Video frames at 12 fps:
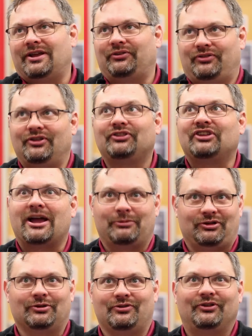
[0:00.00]
as this time
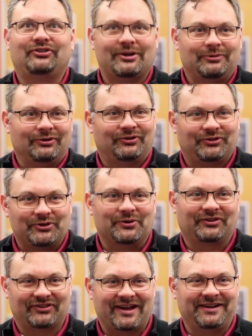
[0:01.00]
of year is so
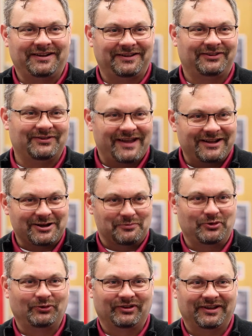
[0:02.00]
exciting because you hand out
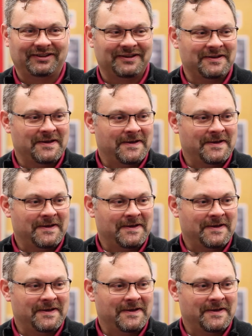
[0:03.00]
music